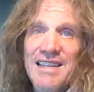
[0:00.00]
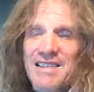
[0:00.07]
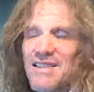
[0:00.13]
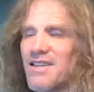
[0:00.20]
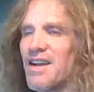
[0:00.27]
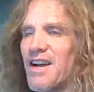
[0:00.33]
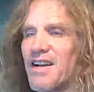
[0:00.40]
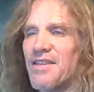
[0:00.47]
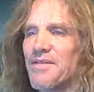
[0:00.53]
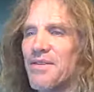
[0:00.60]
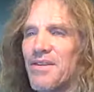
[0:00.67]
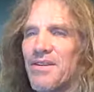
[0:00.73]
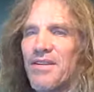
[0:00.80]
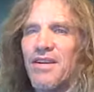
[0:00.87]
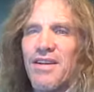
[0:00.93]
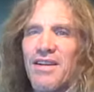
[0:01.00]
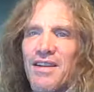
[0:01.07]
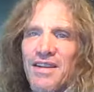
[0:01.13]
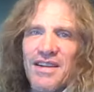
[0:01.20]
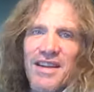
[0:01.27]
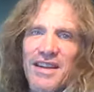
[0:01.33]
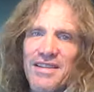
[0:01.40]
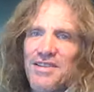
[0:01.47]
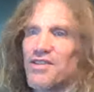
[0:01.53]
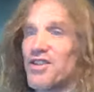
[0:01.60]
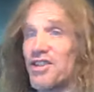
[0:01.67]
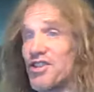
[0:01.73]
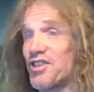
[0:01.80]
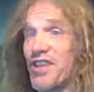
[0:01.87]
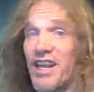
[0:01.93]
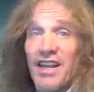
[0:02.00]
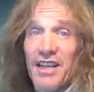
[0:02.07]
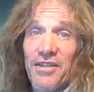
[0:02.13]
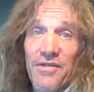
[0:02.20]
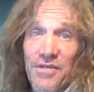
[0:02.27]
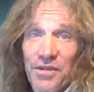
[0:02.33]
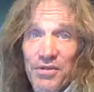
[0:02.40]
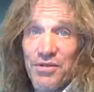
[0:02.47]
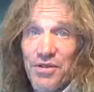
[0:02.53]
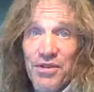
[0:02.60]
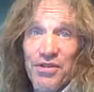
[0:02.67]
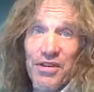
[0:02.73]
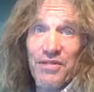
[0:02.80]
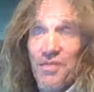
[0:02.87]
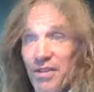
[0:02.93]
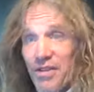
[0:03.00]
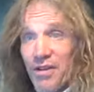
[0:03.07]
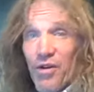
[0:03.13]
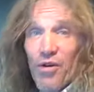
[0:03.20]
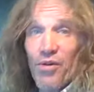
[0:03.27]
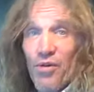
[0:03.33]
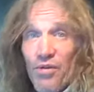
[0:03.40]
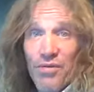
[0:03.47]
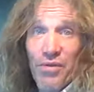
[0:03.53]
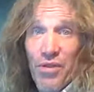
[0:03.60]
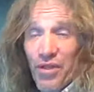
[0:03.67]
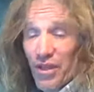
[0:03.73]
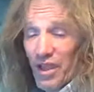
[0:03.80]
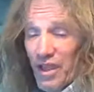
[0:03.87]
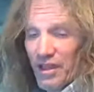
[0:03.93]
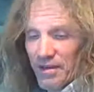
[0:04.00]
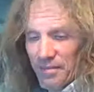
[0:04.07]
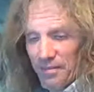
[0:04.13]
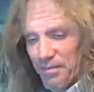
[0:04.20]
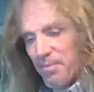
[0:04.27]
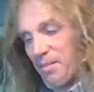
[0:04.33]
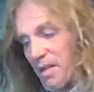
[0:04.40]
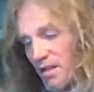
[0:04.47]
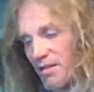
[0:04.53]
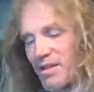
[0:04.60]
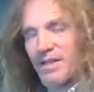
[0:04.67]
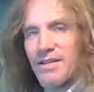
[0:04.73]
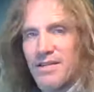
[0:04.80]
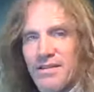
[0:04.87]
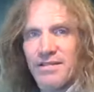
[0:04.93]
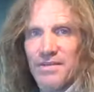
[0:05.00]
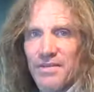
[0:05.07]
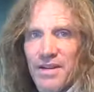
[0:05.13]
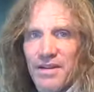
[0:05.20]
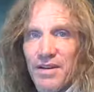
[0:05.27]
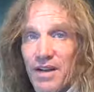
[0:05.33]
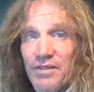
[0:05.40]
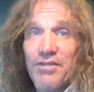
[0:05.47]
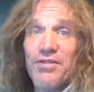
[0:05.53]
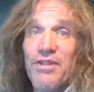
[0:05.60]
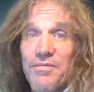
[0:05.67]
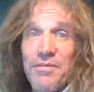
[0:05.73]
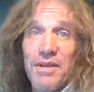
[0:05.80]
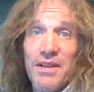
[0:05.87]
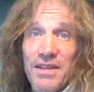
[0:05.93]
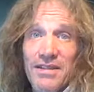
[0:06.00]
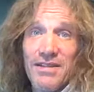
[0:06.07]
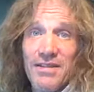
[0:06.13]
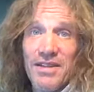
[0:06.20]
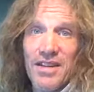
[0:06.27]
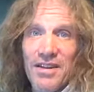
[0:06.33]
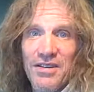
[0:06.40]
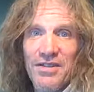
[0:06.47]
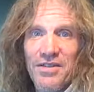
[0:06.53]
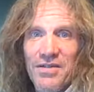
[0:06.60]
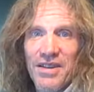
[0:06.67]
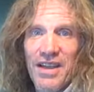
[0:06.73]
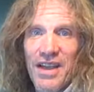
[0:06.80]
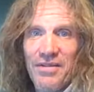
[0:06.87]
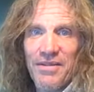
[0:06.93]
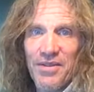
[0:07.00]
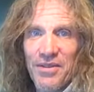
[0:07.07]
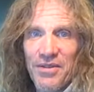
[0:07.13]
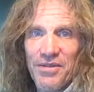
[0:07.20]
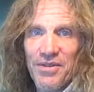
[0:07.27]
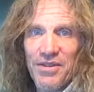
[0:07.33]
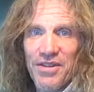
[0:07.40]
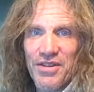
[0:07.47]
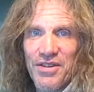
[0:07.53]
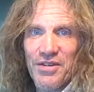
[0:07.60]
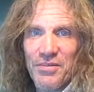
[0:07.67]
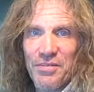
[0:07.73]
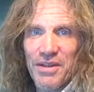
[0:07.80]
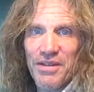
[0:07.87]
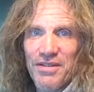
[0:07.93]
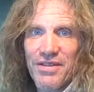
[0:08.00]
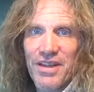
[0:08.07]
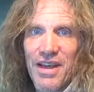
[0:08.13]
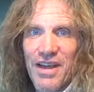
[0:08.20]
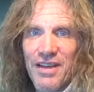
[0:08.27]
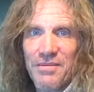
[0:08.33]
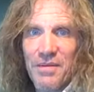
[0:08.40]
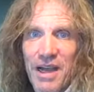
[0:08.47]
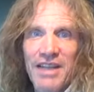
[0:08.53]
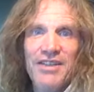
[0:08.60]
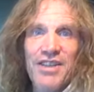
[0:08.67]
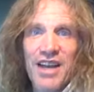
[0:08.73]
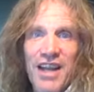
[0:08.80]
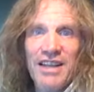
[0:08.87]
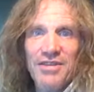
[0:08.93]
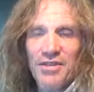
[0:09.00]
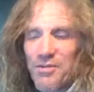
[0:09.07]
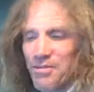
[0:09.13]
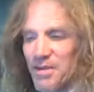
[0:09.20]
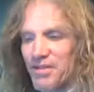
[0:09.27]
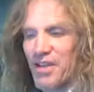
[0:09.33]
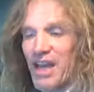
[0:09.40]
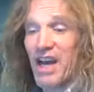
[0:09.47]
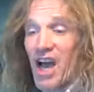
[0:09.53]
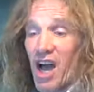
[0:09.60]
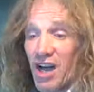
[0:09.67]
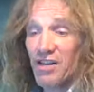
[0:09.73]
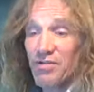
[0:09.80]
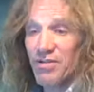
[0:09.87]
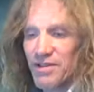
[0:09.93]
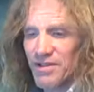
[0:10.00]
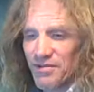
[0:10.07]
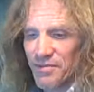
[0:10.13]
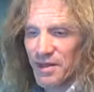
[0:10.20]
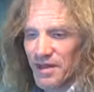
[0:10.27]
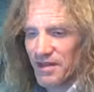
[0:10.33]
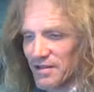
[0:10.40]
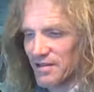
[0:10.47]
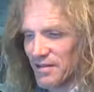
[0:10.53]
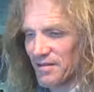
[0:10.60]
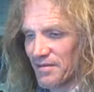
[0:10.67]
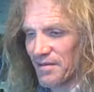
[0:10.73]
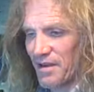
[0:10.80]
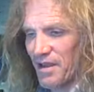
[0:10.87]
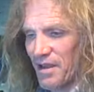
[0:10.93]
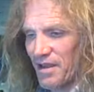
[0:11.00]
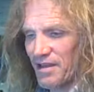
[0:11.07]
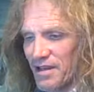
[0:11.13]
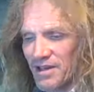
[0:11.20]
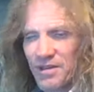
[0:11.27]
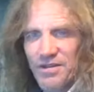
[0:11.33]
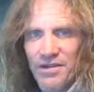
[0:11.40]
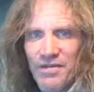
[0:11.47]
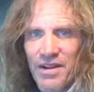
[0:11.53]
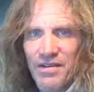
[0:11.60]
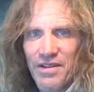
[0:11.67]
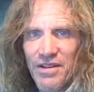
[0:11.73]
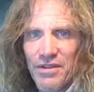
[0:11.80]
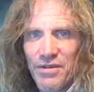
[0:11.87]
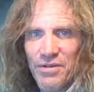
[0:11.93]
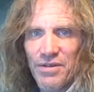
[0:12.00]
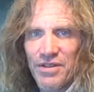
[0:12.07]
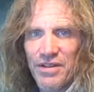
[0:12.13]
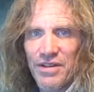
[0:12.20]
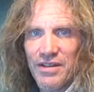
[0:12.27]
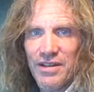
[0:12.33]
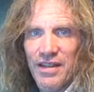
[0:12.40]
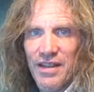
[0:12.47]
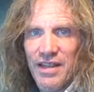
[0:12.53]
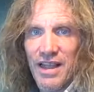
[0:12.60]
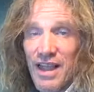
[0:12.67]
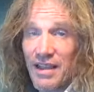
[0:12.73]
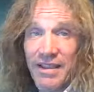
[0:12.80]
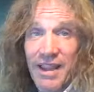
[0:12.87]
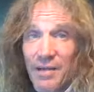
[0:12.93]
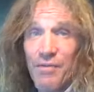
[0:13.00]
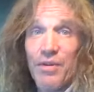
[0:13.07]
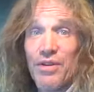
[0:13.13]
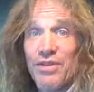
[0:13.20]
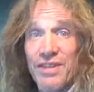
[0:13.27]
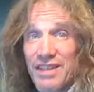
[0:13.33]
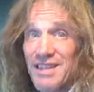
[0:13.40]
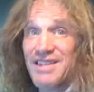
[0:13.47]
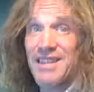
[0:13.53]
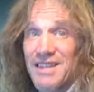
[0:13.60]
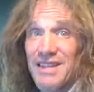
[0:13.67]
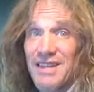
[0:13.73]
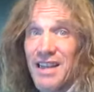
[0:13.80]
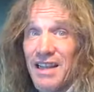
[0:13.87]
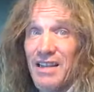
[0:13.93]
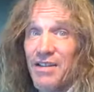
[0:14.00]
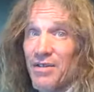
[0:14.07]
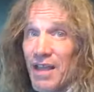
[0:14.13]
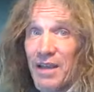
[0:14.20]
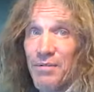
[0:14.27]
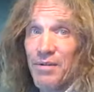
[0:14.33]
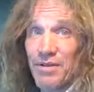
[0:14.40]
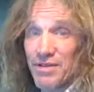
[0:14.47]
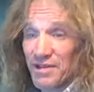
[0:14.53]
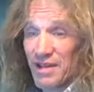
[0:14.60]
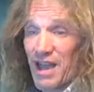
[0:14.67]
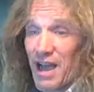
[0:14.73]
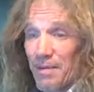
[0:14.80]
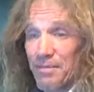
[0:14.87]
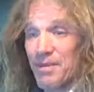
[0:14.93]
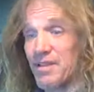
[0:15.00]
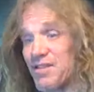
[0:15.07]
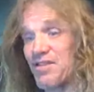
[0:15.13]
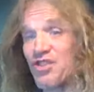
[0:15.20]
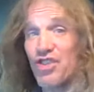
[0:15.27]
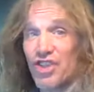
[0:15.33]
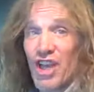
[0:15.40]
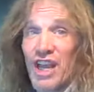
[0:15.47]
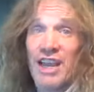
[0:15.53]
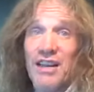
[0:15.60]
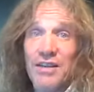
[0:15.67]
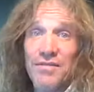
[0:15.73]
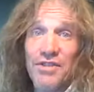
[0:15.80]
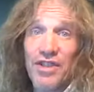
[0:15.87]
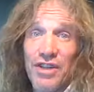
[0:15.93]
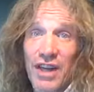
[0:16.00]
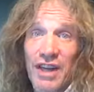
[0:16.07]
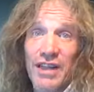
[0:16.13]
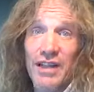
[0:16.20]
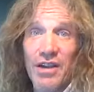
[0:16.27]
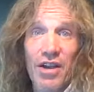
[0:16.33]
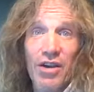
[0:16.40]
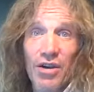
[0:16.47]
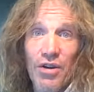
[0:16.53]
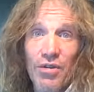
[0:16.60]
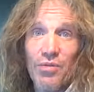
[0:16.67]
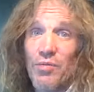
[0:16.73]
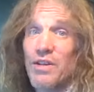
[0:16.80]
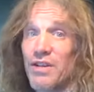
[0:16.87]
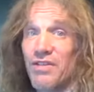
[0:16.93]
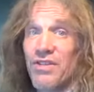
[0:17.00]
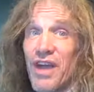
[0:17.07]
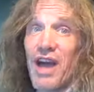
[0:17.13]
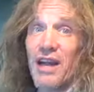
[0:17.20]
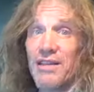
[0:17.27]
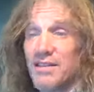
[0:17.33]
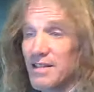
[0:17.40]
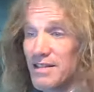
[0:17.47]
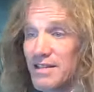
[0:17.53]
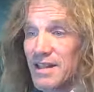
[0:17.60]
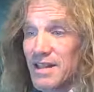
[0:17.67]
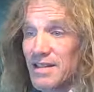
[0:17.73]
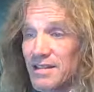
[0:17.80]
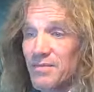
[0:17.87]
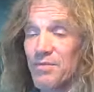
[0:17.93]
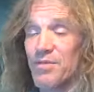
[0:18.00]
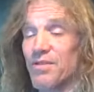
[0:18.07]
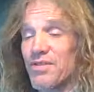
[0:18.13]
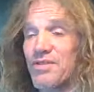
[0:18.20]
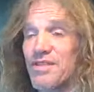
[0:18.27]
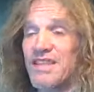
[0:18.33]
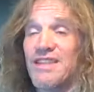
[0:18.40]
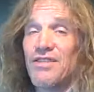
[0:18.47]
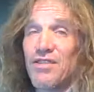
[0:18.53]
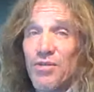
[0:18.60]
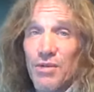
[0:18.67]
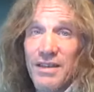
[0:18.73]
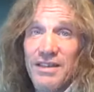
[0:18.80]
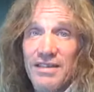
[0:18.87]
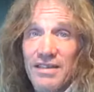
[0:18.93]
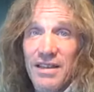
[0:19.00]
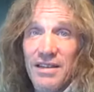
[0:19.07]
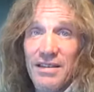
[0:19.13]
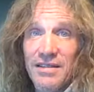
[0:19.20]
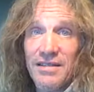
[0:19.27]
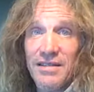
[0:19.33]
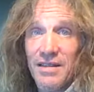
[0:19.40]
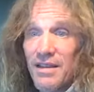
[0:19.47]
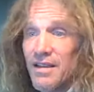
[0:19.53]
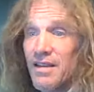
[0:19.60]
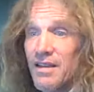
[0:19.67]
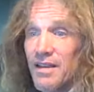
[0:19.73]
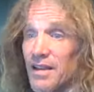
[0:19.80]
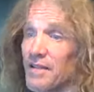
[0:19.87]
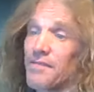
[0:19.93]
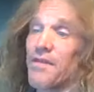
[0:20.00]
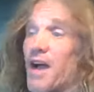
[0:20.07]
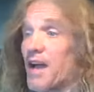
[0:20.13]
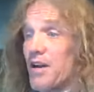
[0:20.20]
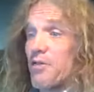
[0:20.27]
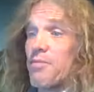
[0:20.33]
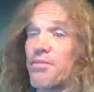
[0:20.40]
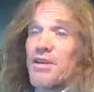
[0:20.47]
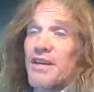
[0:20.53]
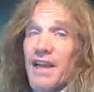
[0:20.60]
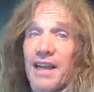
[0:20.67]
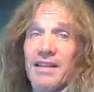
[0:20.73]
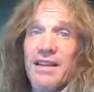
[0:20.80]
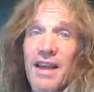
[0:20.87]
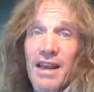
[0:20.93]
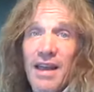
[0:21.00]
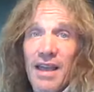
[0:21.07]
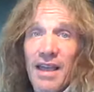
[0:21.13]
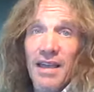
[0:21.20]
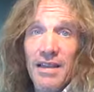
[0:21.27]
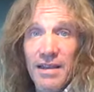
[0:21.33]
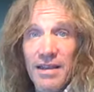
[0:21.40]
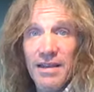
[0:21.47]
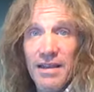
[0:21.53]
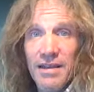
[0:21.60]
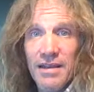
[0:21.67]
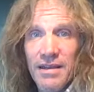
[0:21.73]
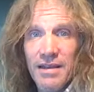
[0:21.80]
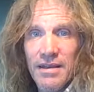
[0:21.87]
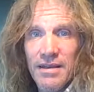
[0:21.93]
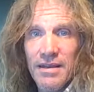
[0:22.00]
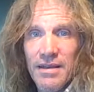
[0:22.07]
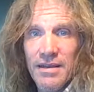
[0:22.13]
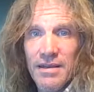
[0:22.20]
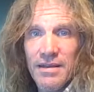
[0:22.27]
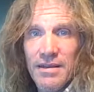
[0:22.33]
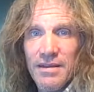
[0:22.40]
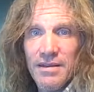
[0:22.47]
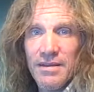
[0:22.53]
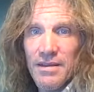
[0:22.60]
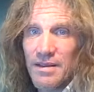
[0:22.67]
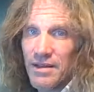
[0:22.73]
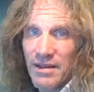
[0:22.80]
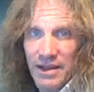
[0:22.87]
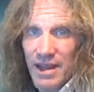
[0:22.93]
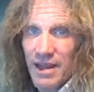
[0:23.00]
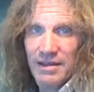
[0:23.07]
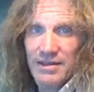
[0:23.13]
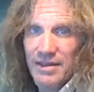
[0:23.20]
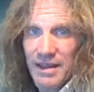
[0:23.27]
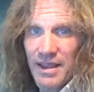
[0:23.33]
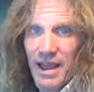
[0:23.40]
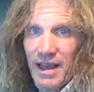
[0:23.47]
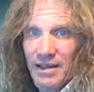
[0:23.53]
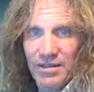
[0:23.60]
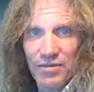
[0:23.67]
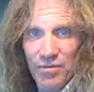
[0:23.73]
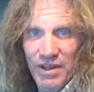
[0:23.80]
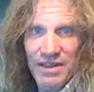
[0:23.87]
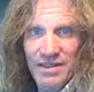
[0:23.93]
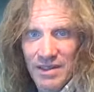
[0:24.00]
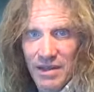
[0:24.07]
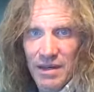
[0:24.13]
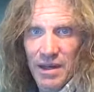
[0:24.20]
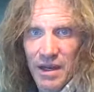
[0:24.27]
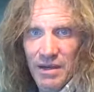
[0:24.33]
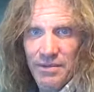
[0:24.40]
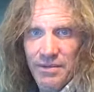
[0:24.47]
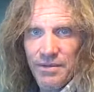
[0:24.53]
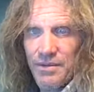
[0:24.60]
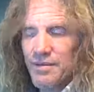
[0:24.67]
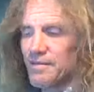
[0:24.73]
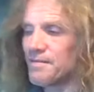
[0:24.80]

inside of her. It's the genetic future of the whole thing. Millions of years, hundreds of millions of years of evolution you're built on. My genetics are built on hundreds of millions of years of evolution and they will discontinue, they will stop. This chain of genetic code will not cease, will cease to exist if I don't protect that egg. You, you can't see that as reason enough?